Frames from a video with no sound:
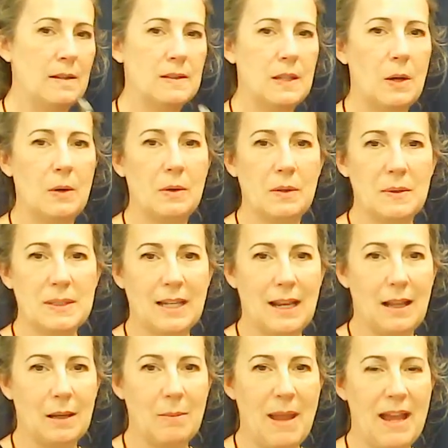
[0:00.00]
So it was
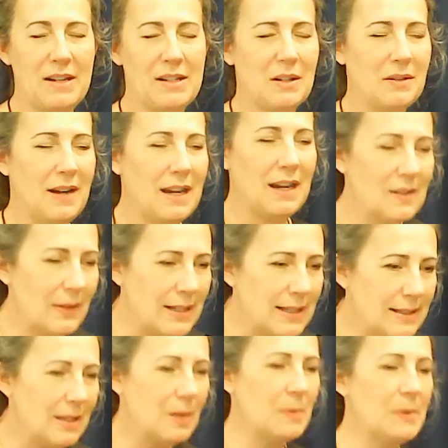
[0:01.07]
kind of like magic, right? So I
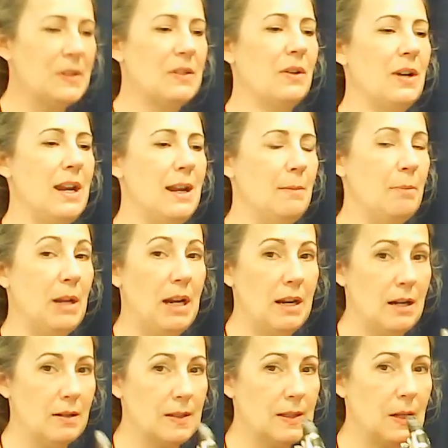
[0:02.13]
sit up straight, but
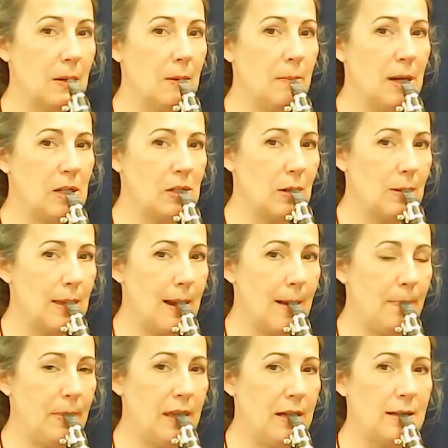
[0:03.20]
I also make sure
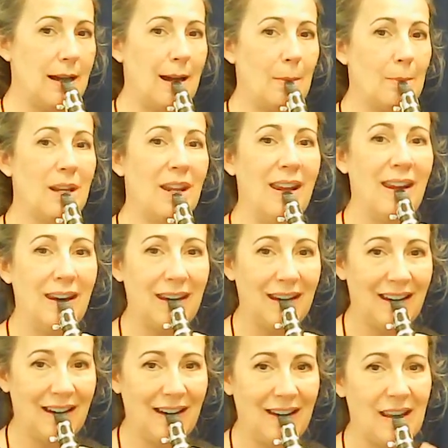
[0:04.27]
that the top
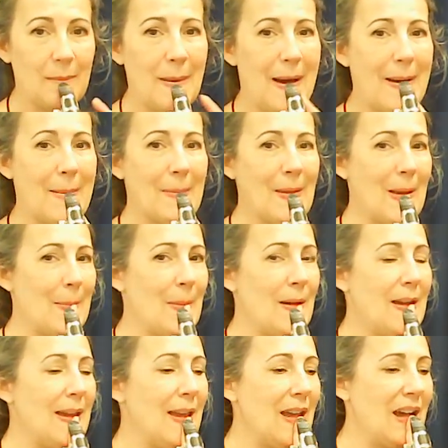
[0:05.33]
teeth and the bottom lip
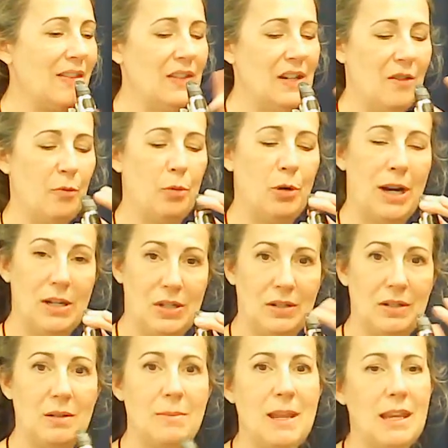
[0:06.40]
have enough
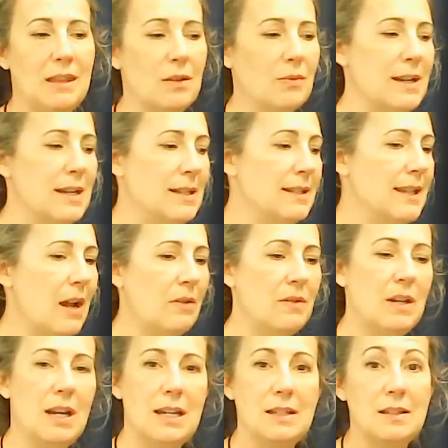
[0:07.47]
pressure to make the reed
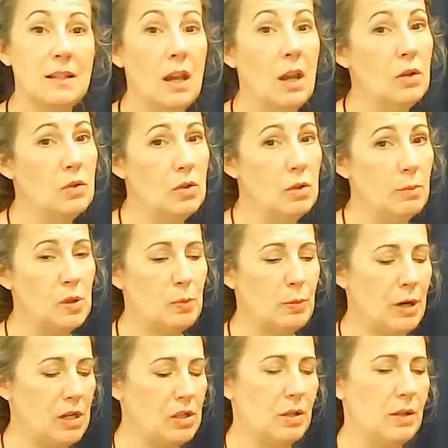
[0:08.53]
sound nice. Too much
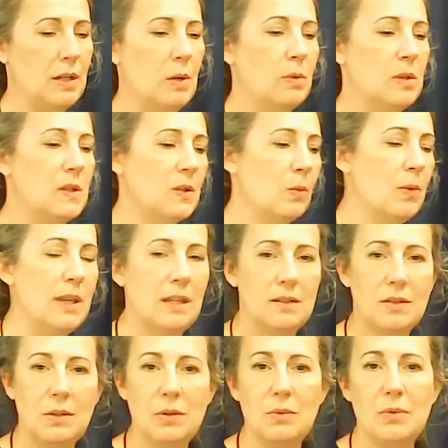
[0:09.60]
pressure and it would
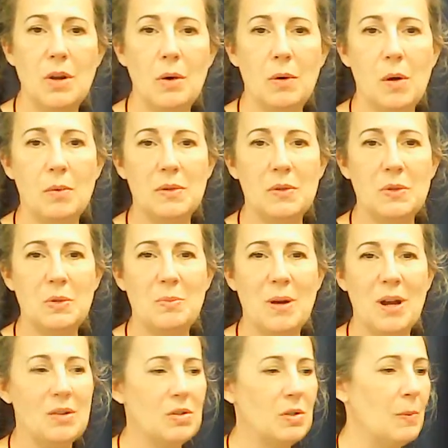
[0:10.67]
squeak, so you'd know it was too
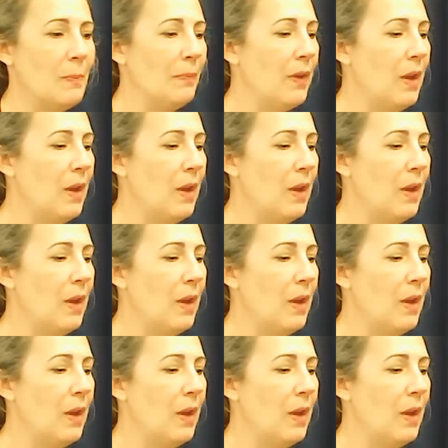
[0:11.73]
much.